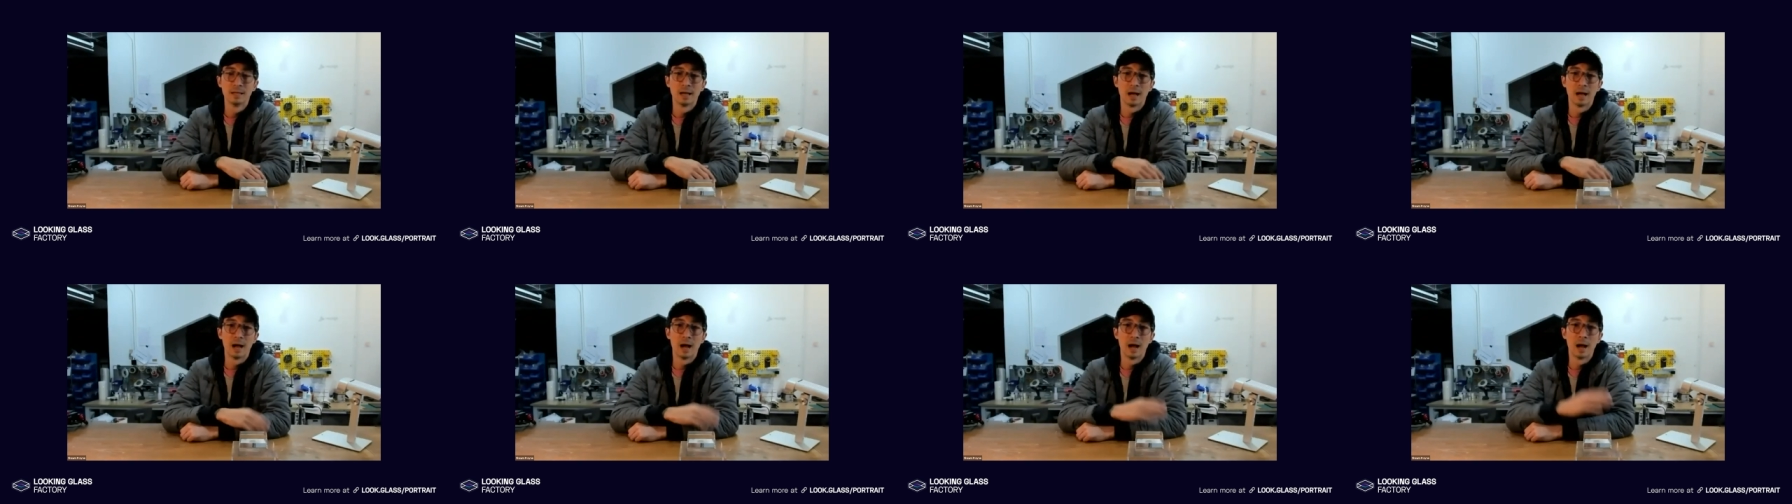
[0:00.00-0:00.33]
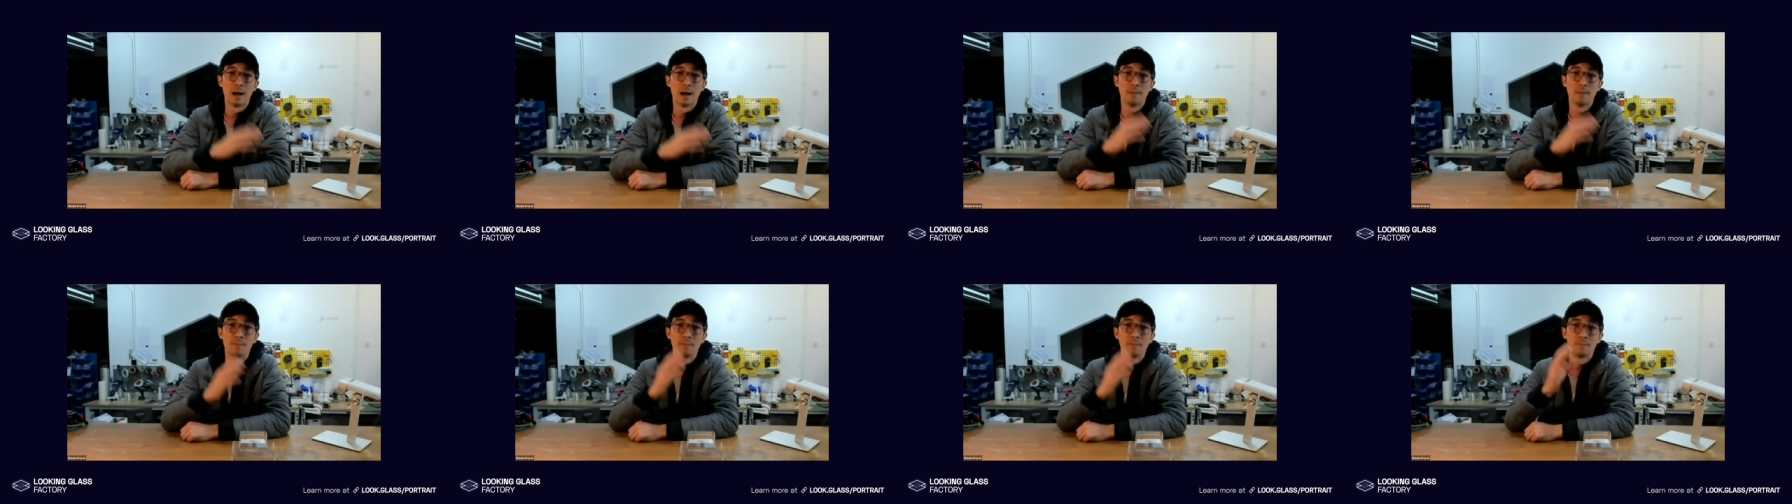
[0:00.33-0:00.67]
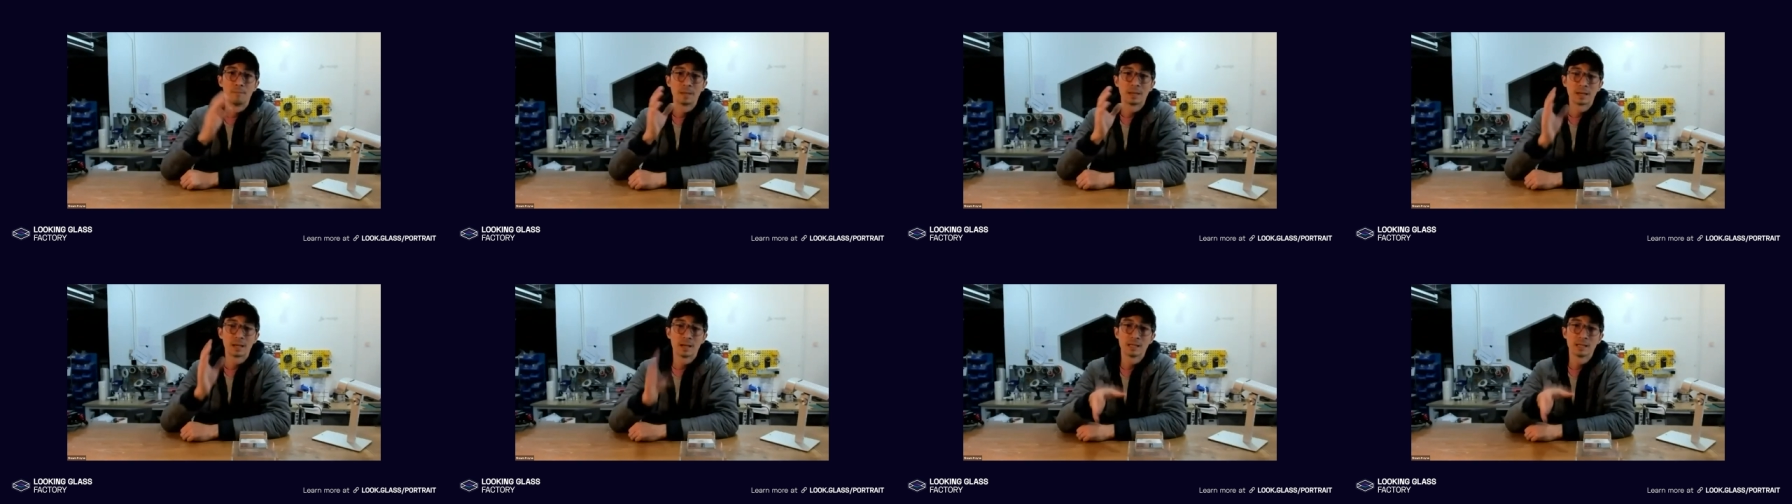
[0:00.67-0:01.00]
Um,
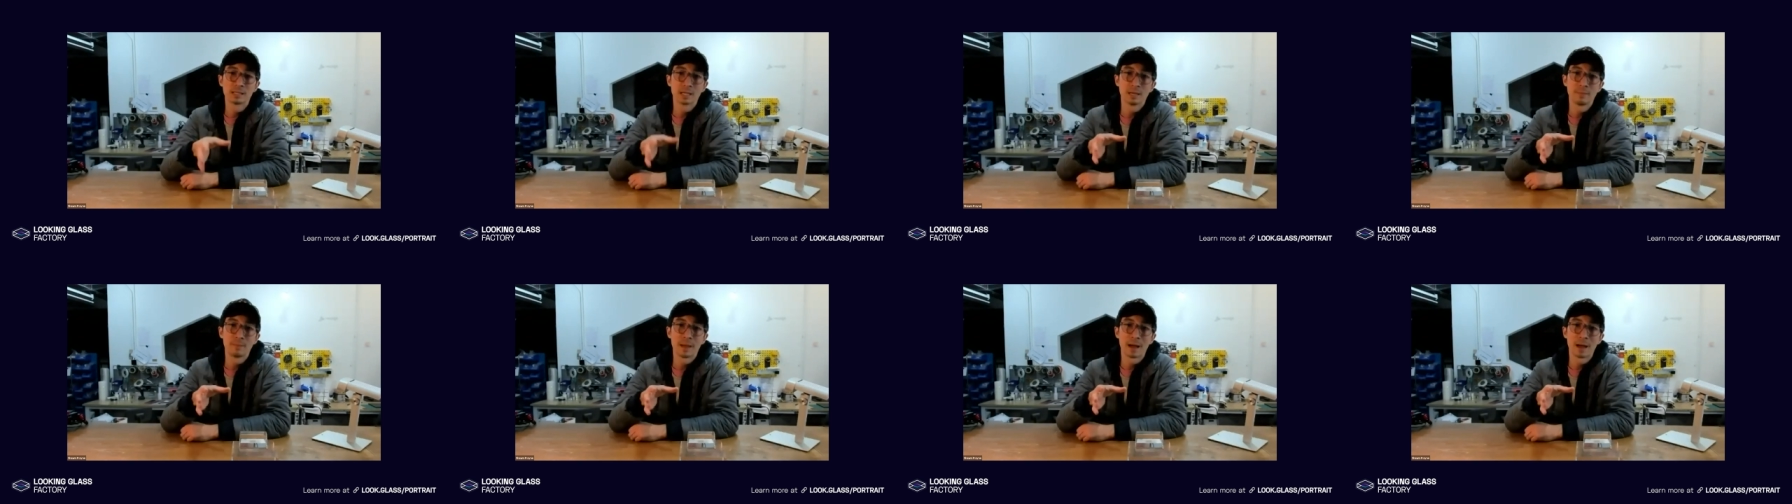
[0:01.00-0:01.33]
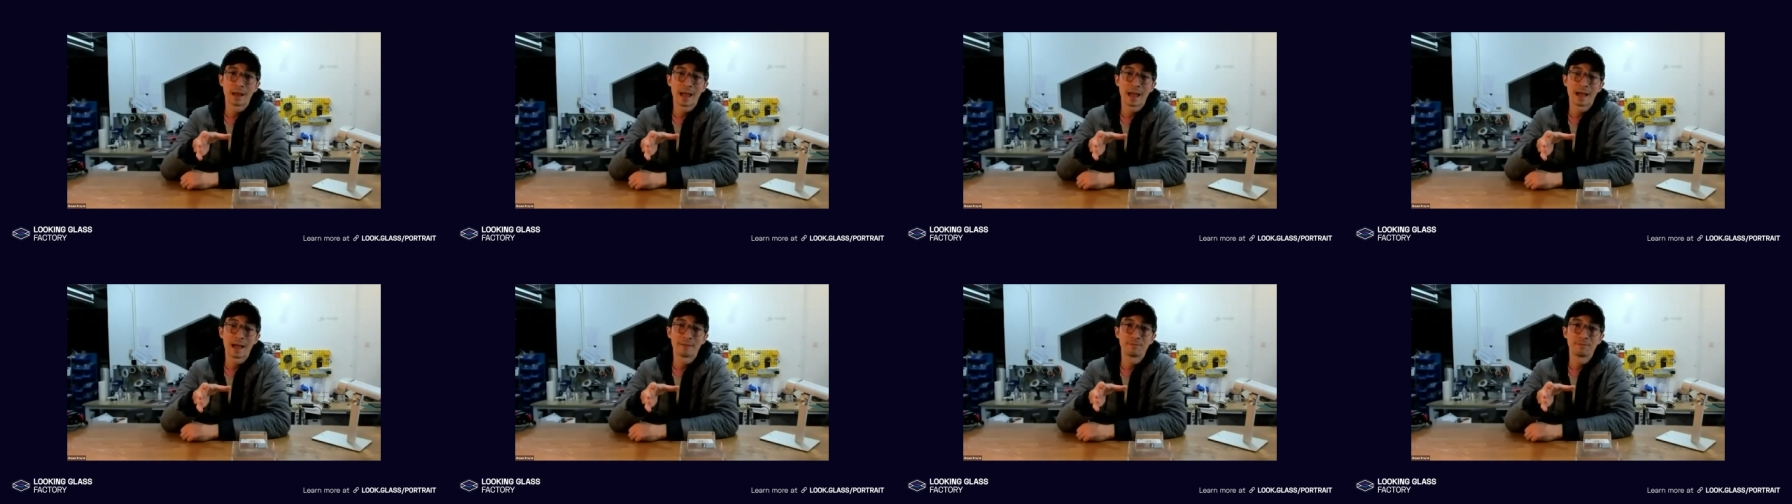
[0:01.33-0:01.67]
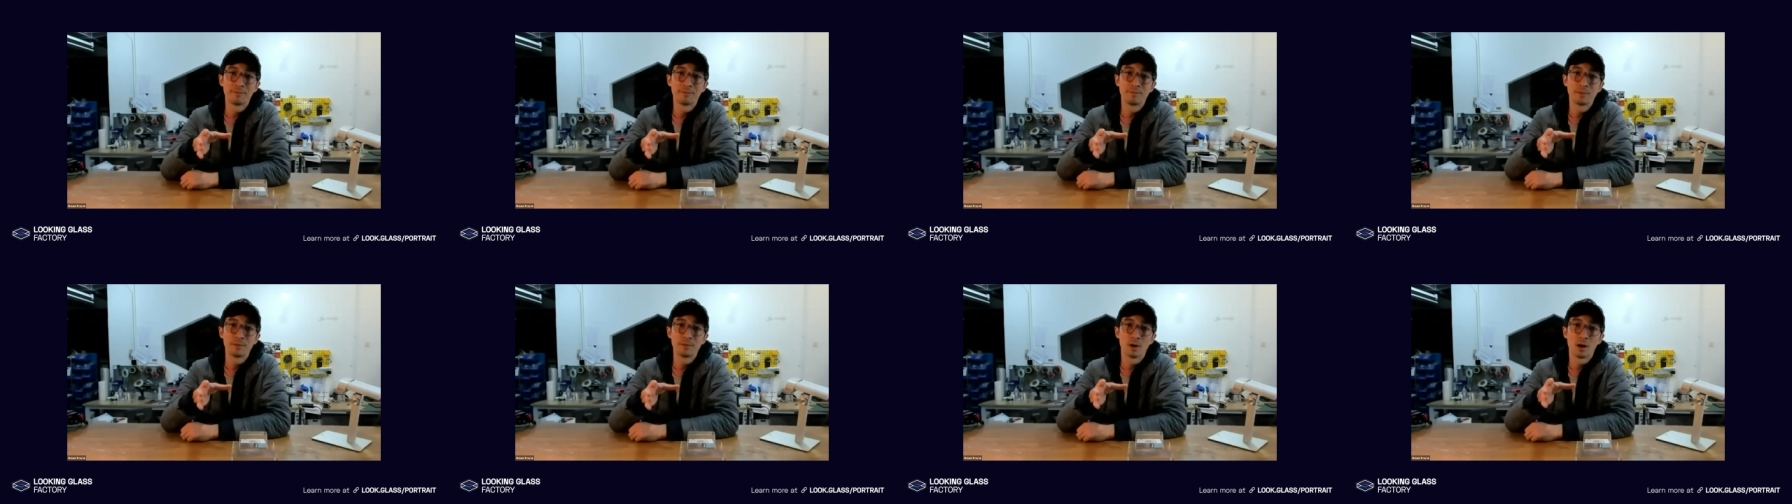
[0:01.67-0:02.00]
because about half
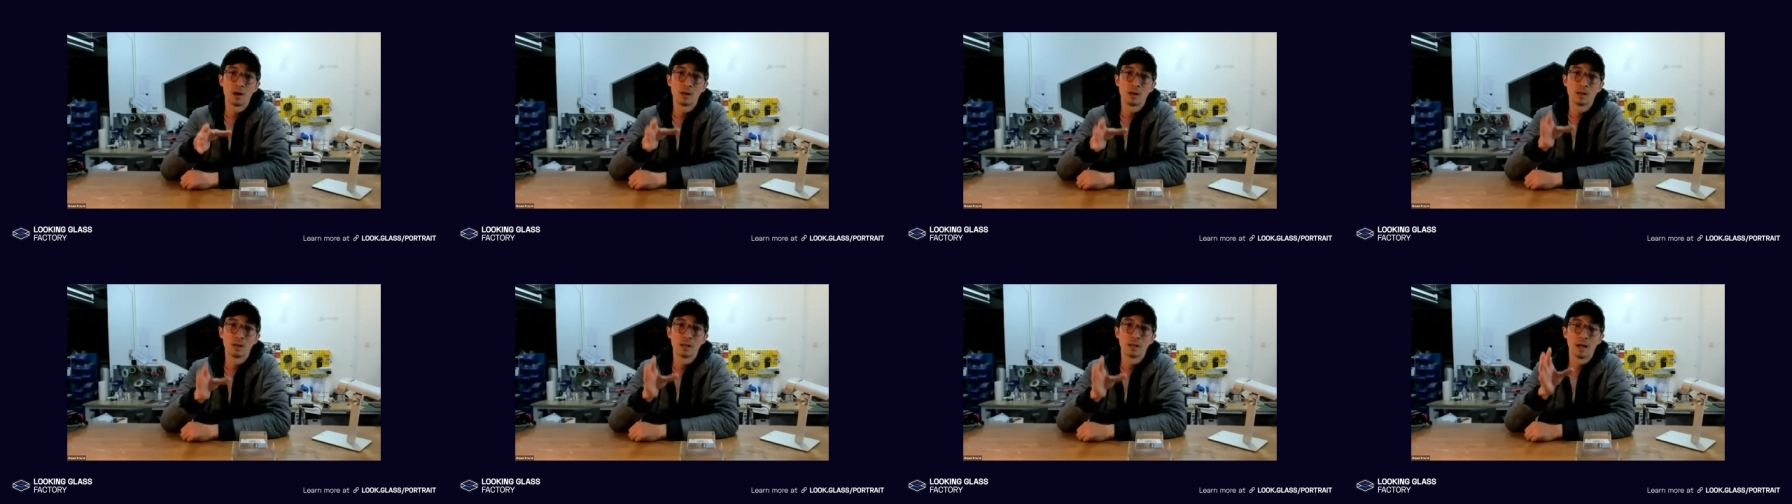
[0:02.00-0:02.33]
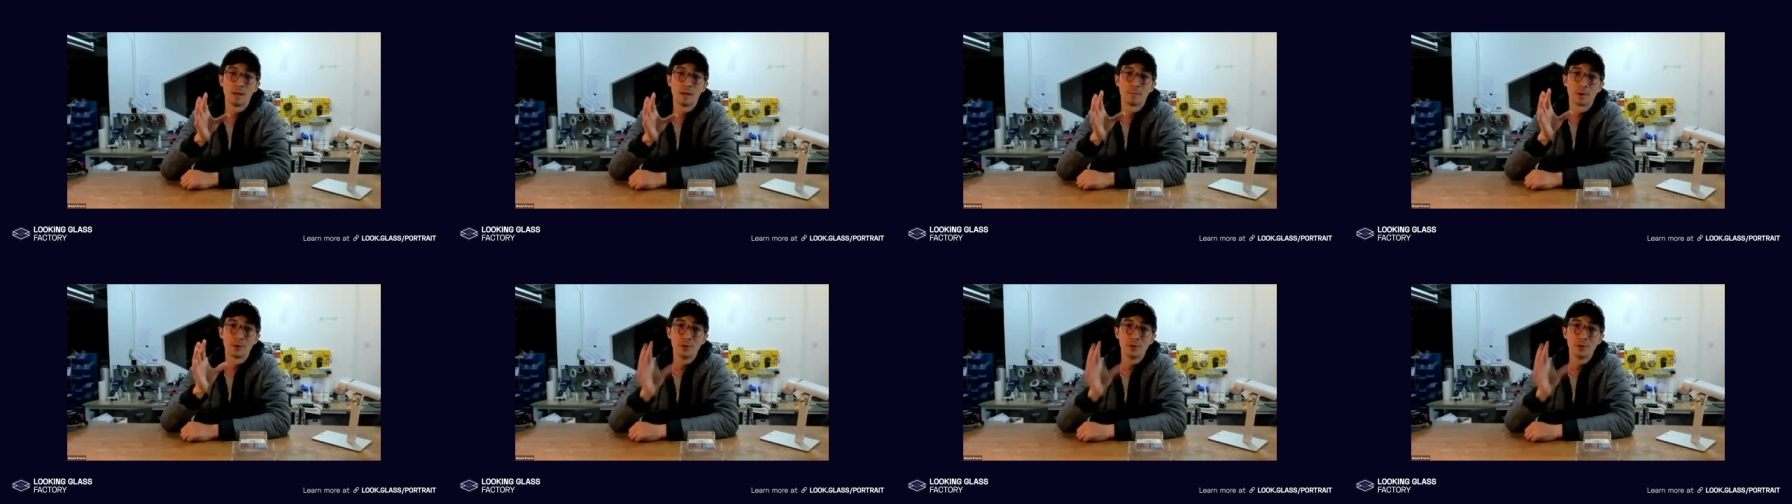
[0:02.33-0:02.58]
of y'all um,